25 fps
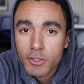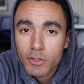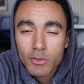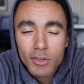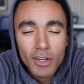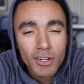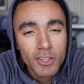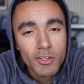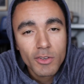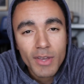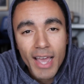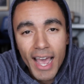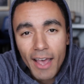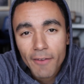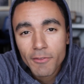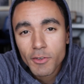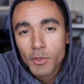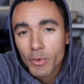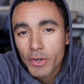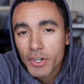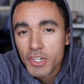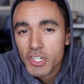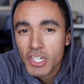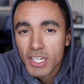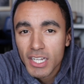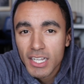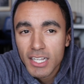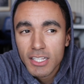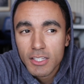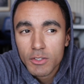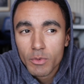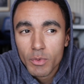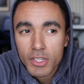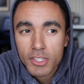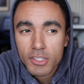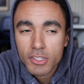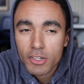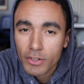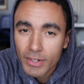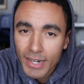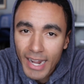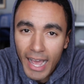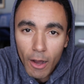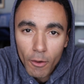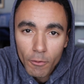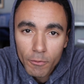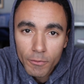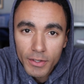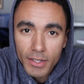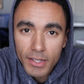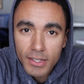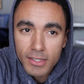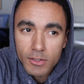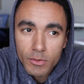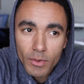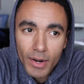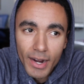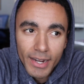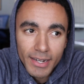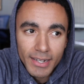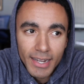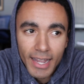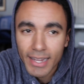you know, you have to wear jeans with certain outfits, right?